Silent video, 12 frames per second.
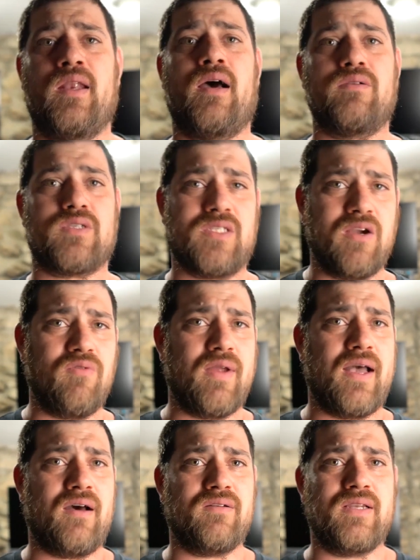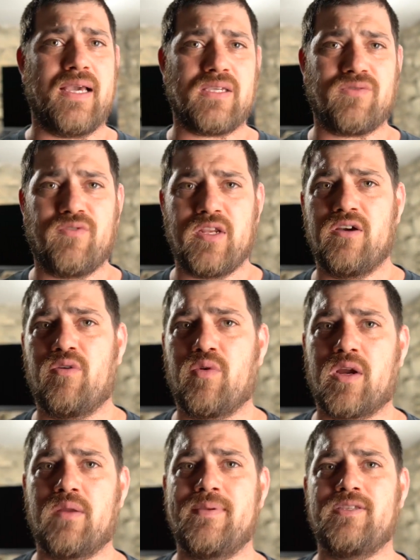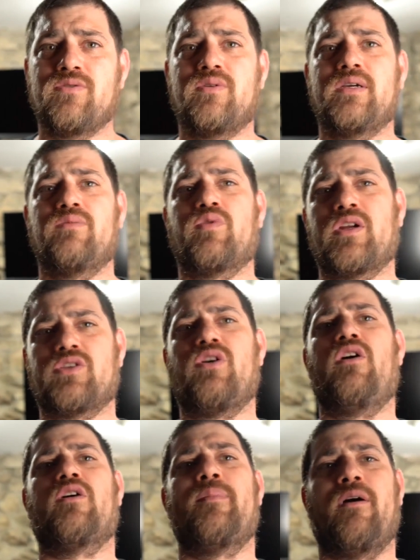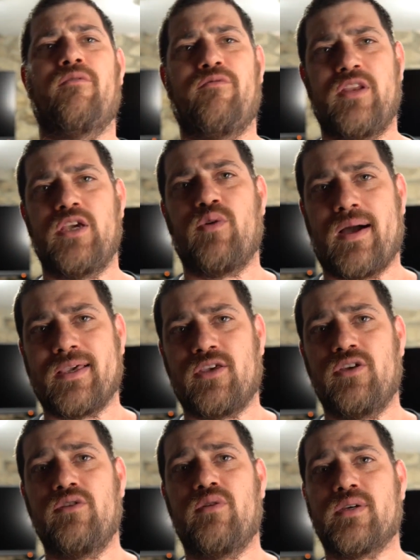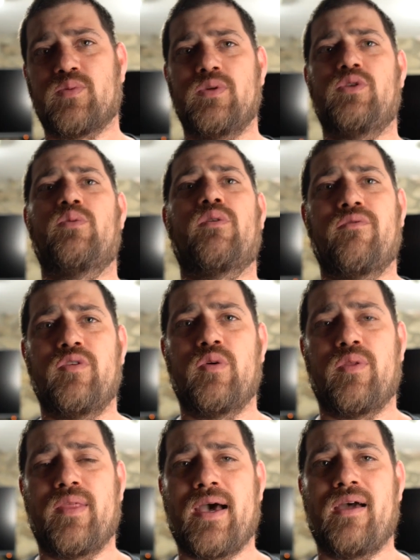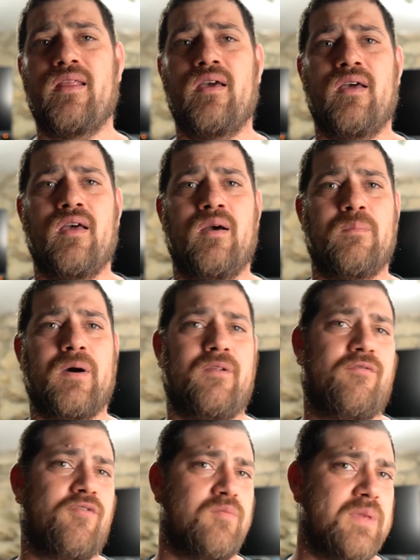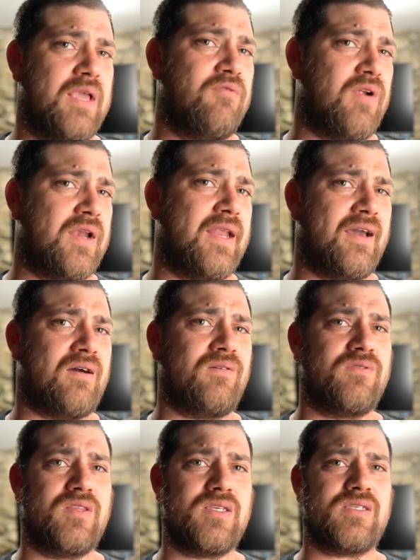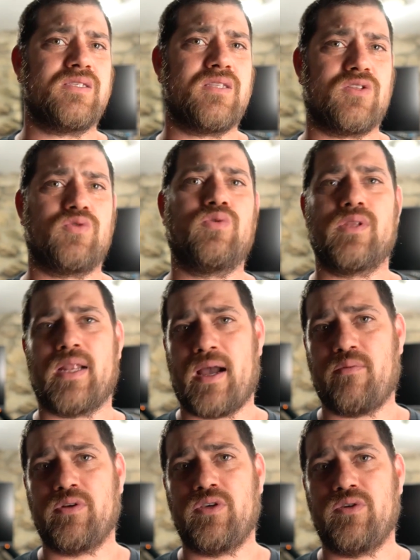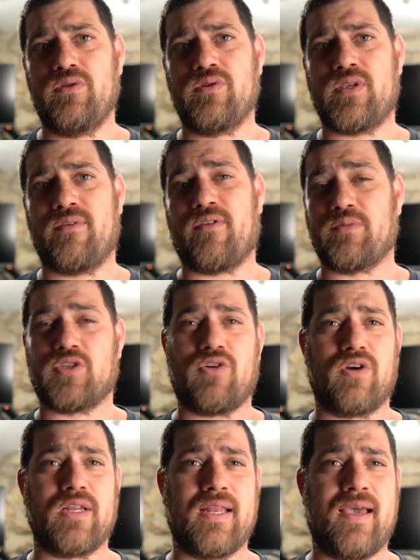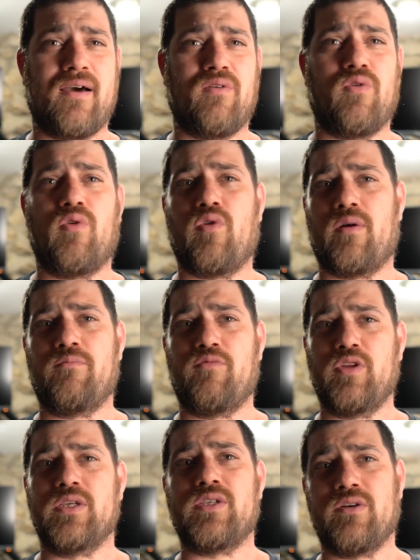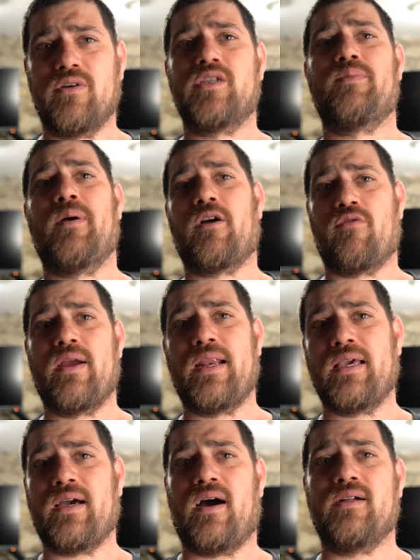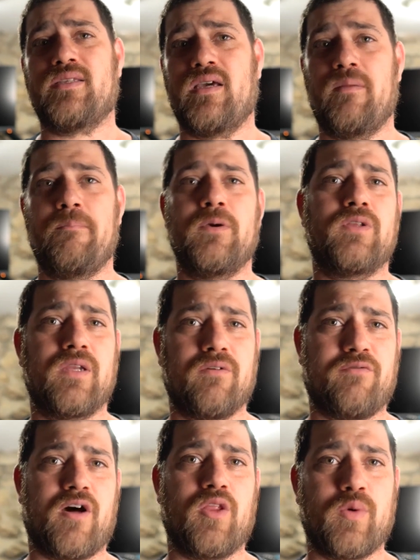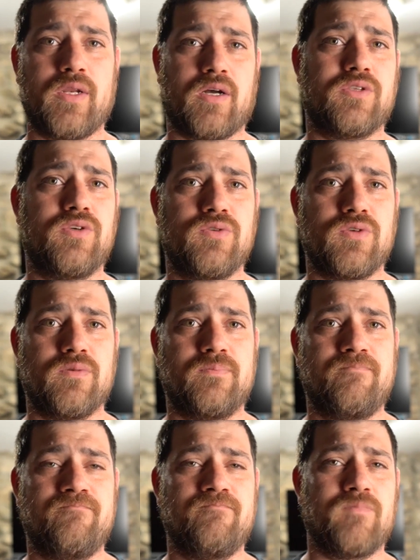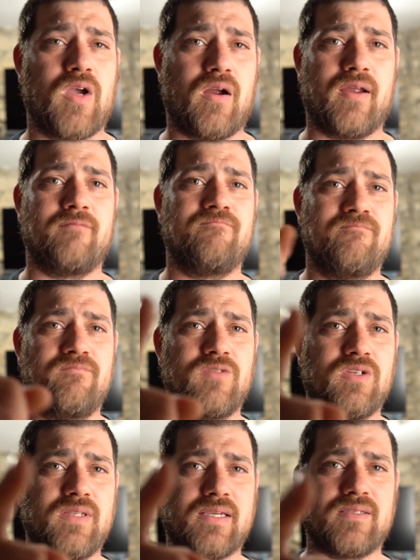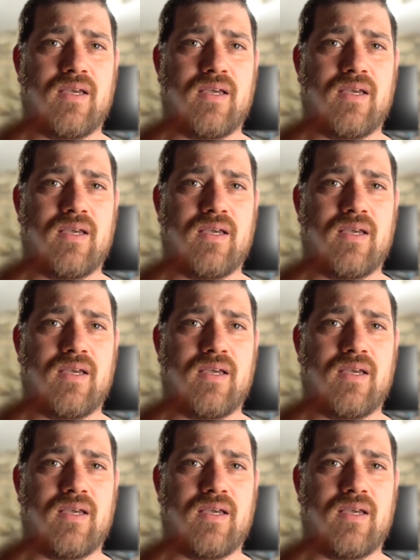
Now stick around, next video we're going to talk about Video IQ as we do a review on that. But for me right now, this is the tool that I would use if I'm starting now or I'm really serious about creating content and building a following on YouTube. All right, until next